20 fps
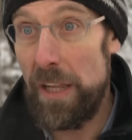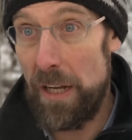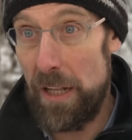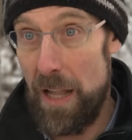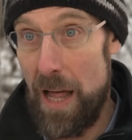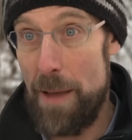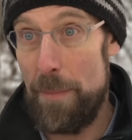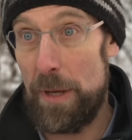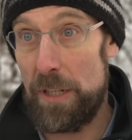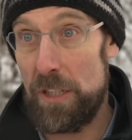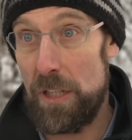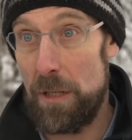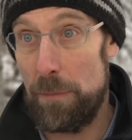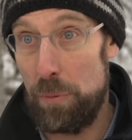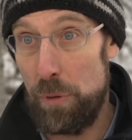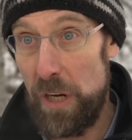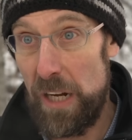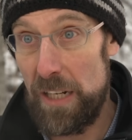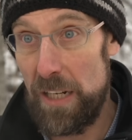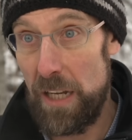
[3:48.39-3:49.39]
the climate to the
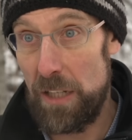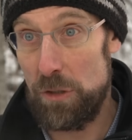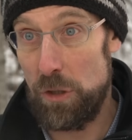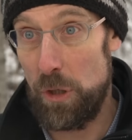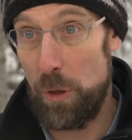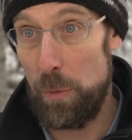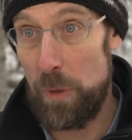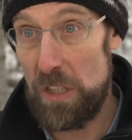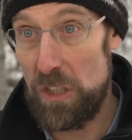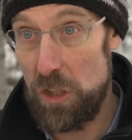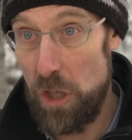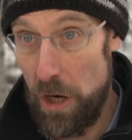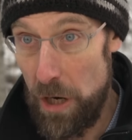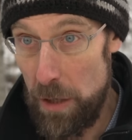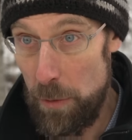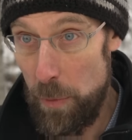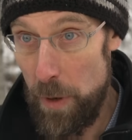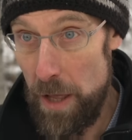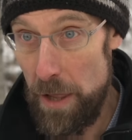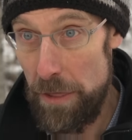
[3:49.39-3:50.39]
pre-industrial we
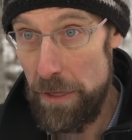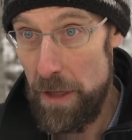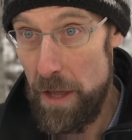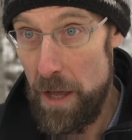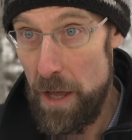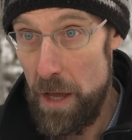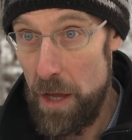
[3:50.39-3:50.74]
started with